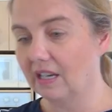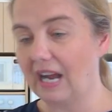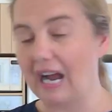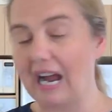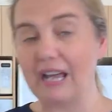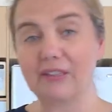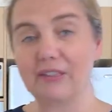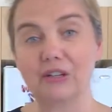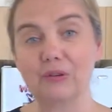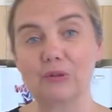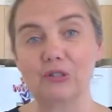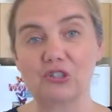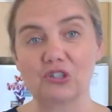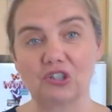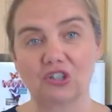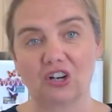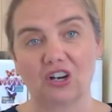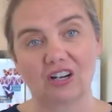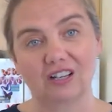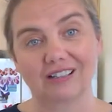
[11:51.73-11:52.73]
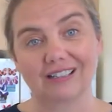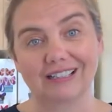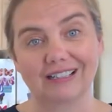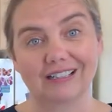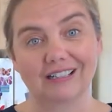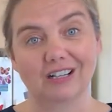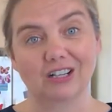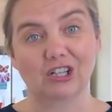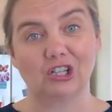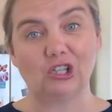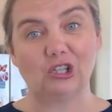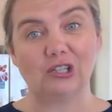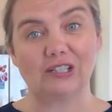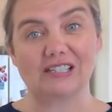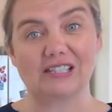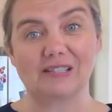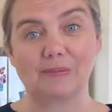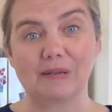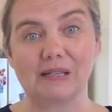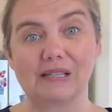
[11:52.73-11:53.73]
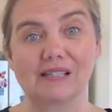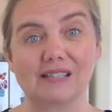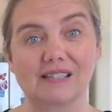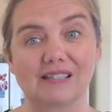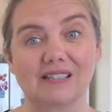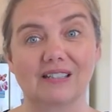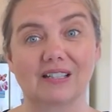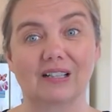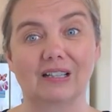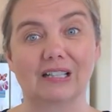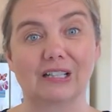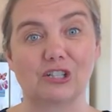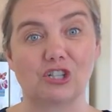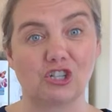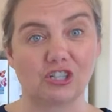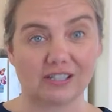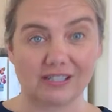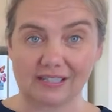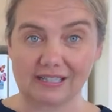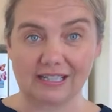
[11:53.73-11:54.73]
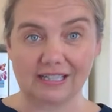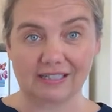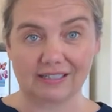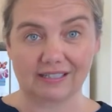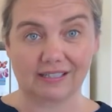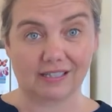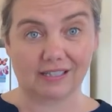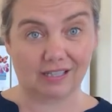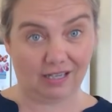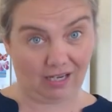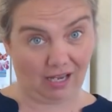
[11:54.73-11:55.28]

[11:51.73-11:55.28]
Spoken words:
I think we should call it Christmas Deliciousness.